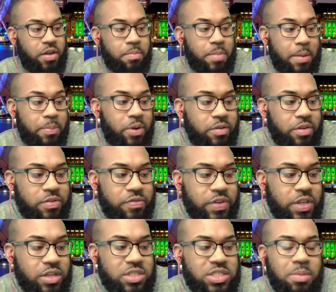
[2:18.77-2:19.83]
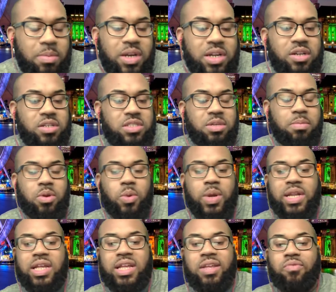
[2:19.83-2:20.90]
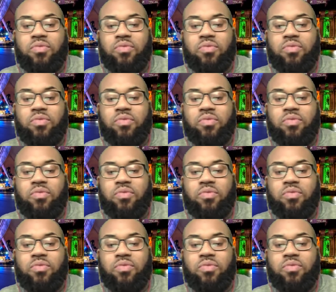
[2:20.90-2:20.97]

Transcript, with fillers: in my previous video. Some of the some of the way they